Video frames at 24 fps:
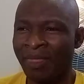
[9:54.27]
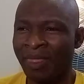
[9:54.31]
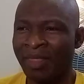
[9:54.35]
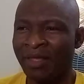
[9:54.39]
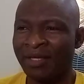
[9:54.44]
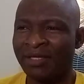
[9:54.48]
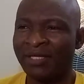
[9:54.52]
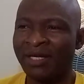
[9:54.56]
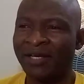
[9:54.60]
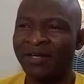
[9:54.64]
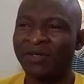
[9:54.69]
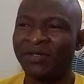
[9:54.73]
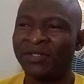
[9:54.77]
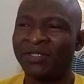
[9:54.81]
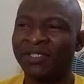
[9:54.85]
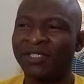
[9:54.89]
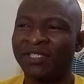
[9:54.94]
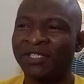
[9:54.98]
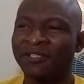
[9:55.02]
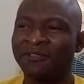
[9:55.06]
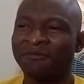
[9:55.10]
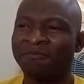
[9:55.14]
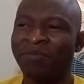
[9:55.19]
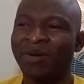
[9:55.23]
The second
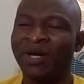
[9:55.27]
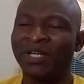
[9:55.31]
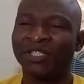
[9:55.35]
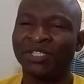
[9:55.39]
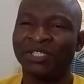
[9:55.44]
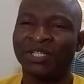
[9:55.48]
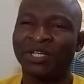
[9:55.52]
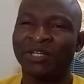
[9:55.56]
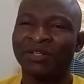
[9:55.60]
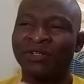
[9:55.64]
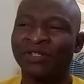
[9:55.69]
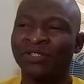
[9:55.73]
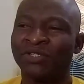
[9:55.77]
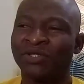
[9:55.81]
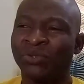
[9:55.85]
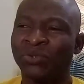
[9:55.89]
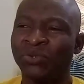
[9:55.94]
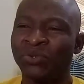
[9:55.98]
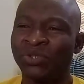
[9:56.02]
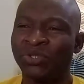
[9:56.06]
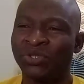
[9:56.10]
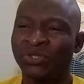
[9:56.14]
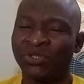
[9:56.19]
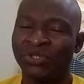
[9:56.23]
is the spatial
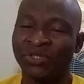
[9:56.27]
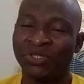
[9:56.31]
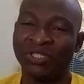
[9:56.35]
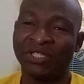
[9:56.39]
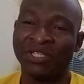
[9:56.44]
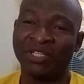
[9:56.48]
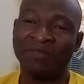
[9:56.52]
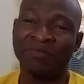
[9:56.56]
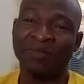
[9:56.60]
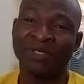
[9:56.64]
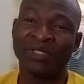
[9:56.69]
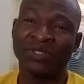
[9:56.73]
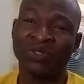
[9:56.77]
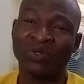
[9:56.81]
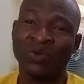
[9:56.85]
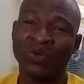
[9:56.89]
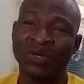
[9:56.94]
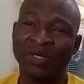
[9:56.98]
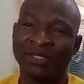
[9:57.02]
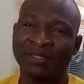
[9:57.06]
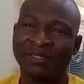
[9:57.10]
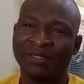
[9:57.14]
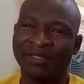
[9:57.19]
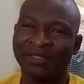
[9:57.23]
resolution or the image
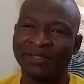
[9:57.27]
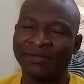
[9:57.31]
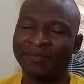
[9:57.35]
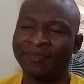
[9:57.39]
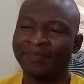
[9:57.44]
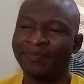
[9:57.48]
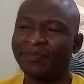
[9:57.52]
quality.